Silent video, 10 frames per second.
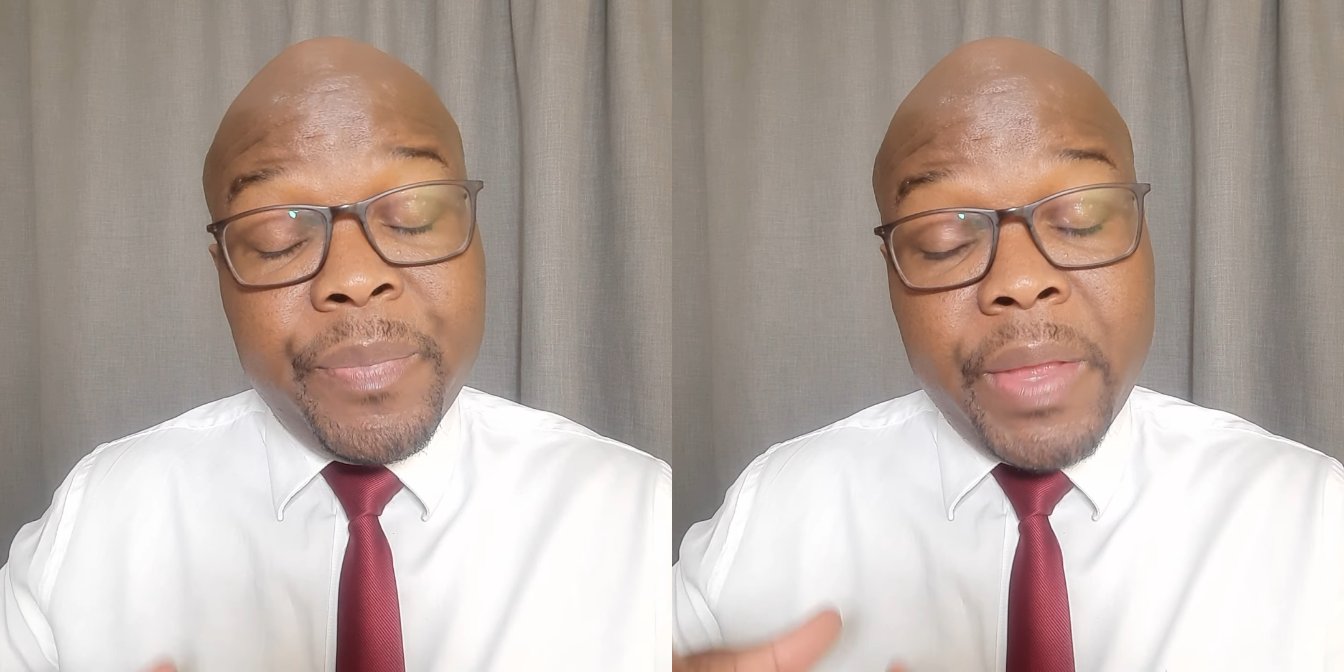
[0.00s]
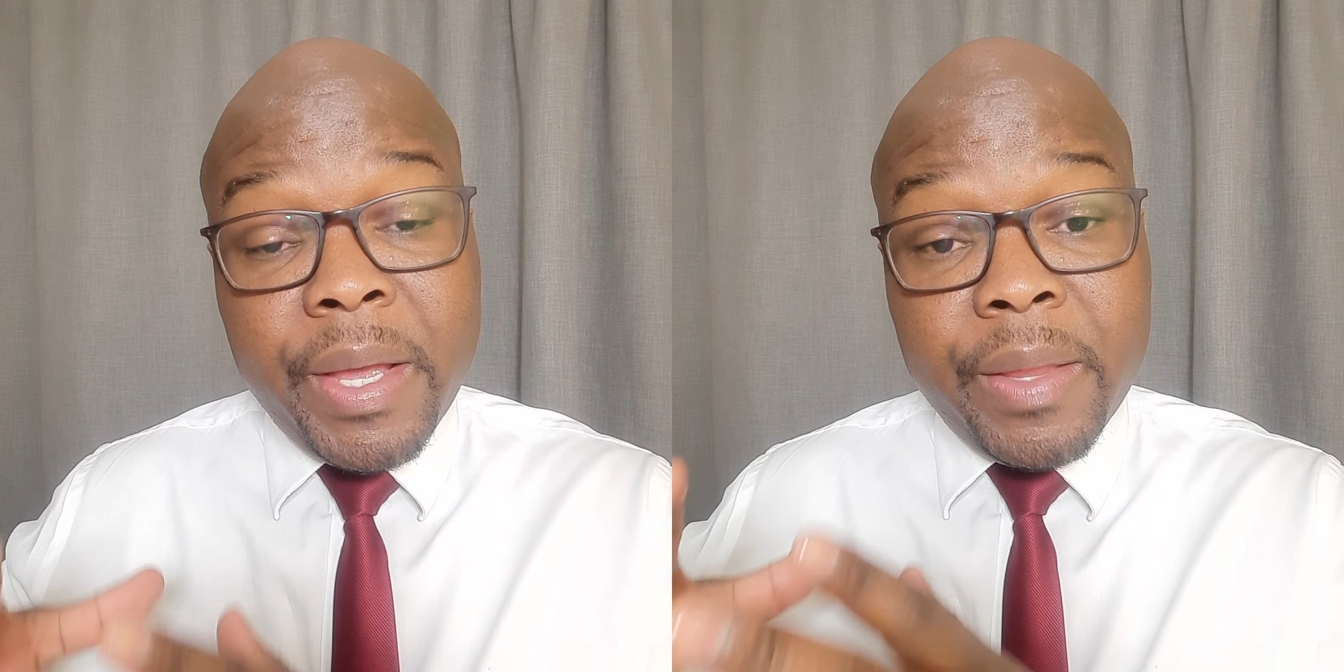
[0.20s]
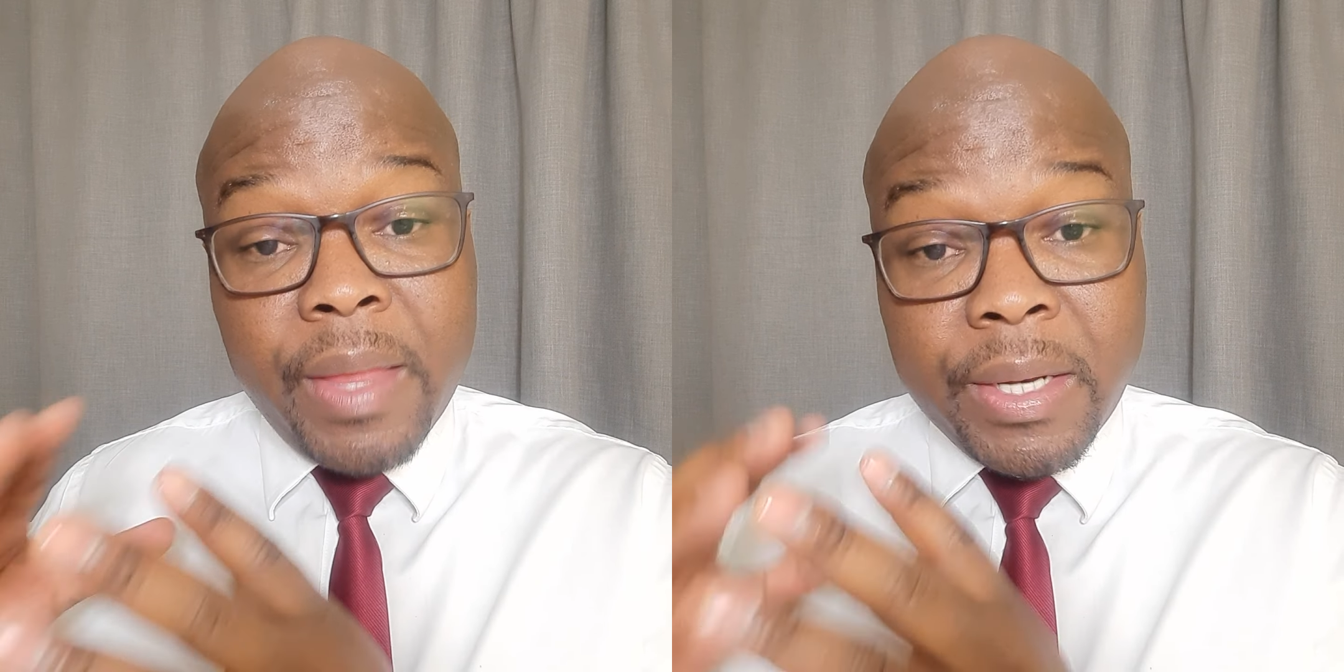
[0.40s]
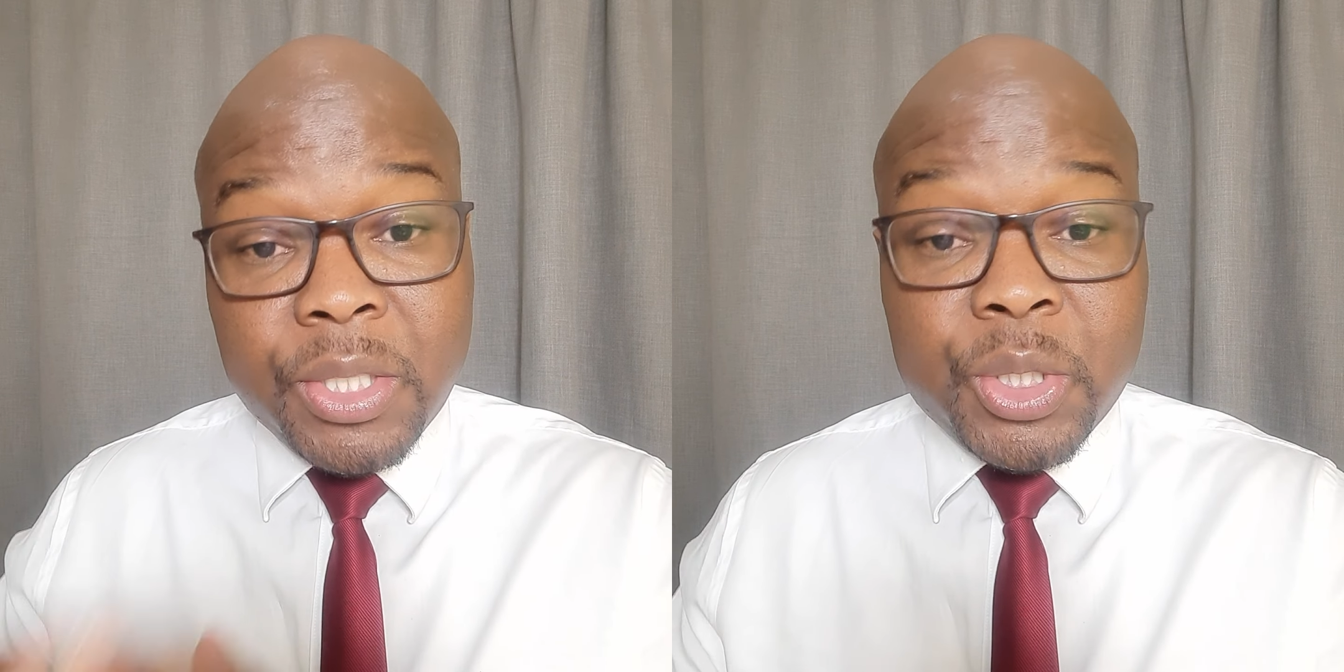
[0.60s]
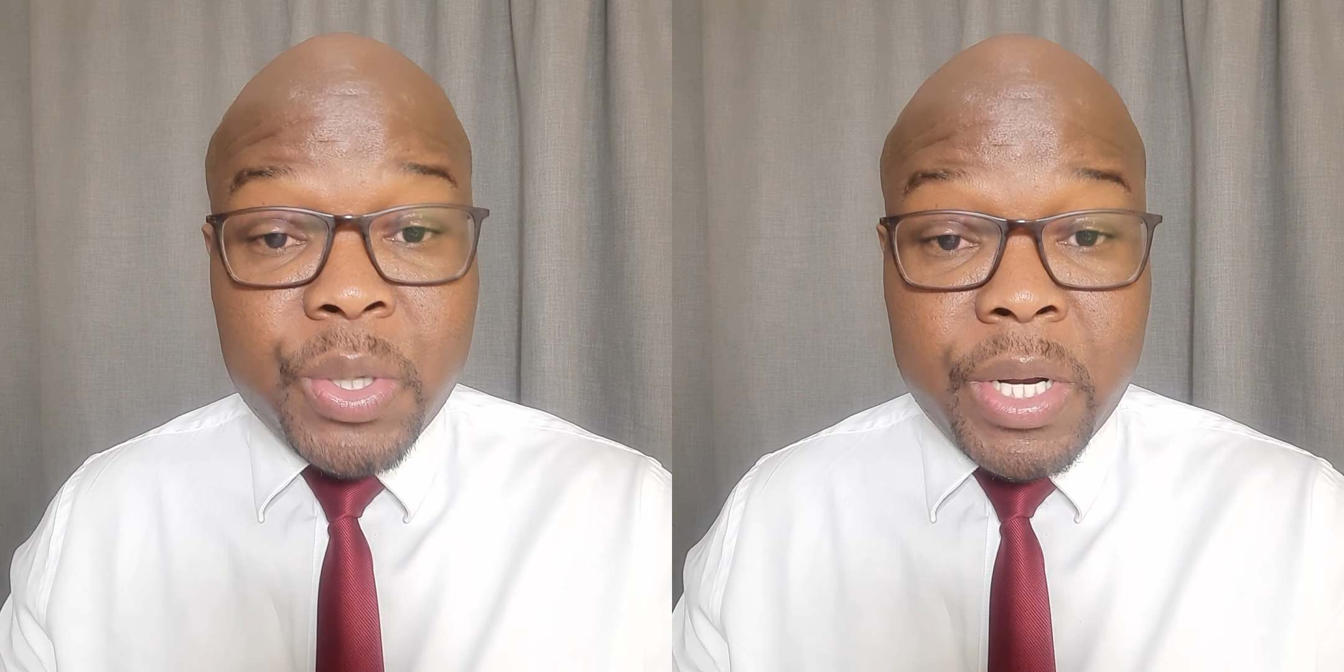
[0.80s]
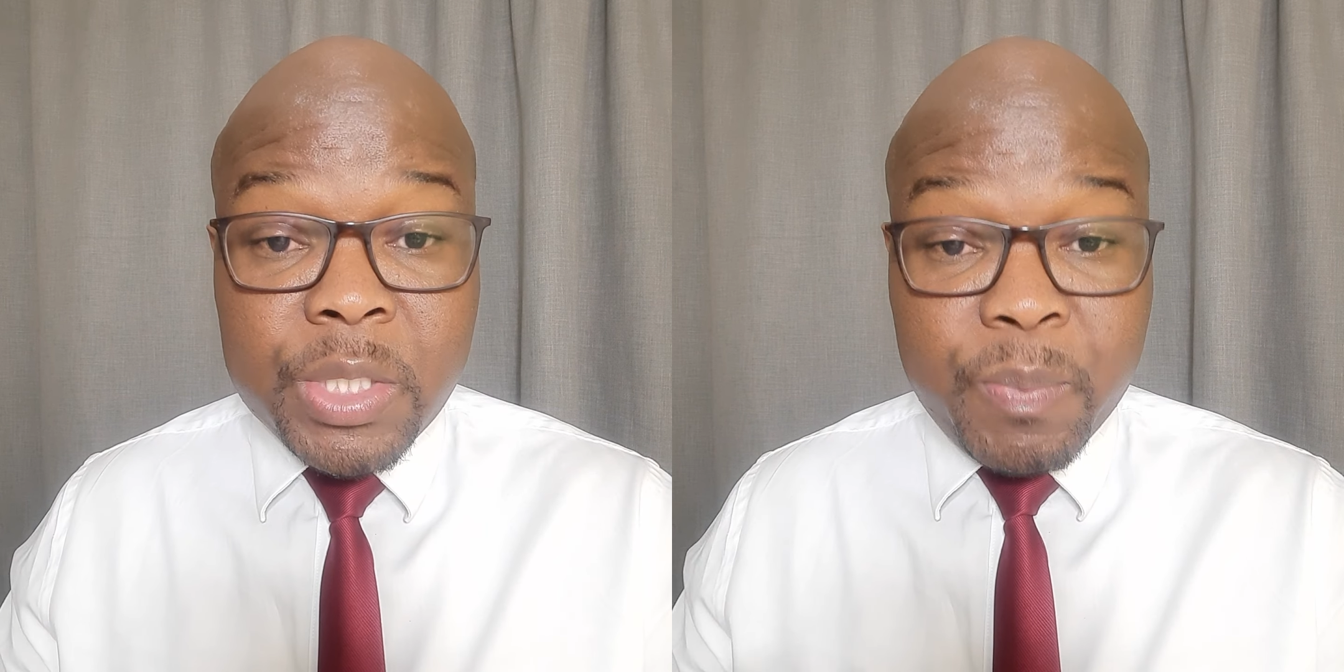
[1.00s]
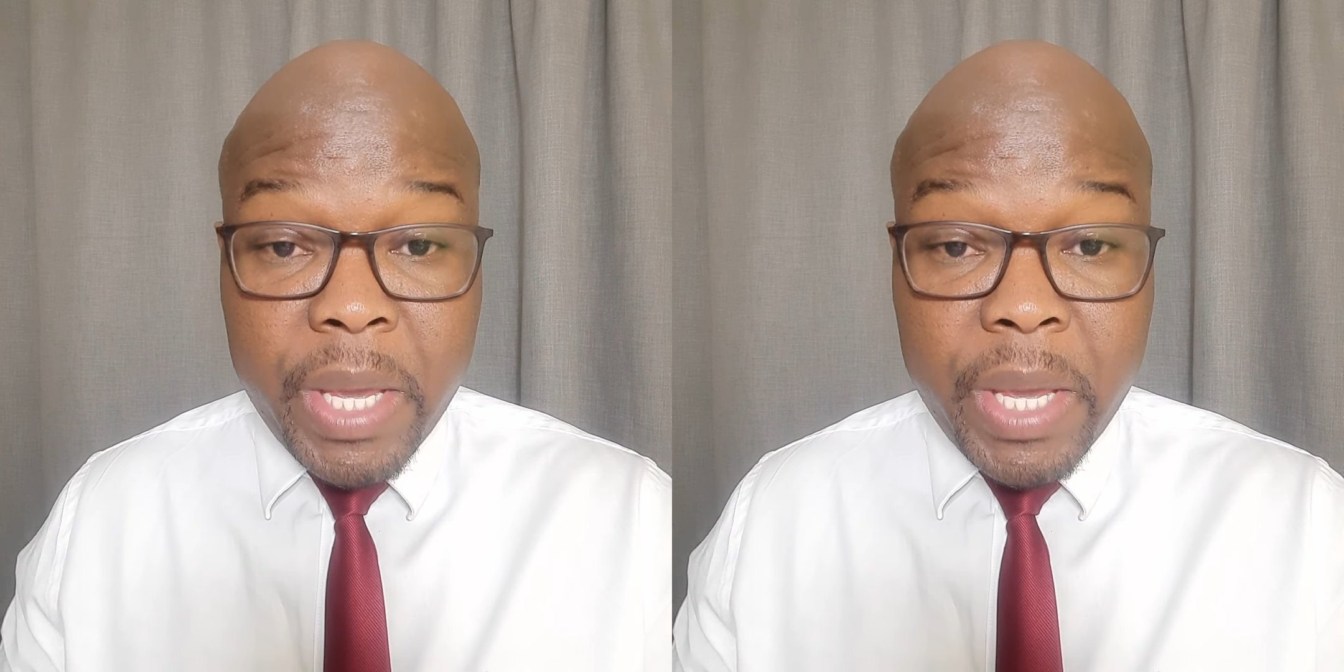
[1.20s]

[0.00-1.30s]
the that insurance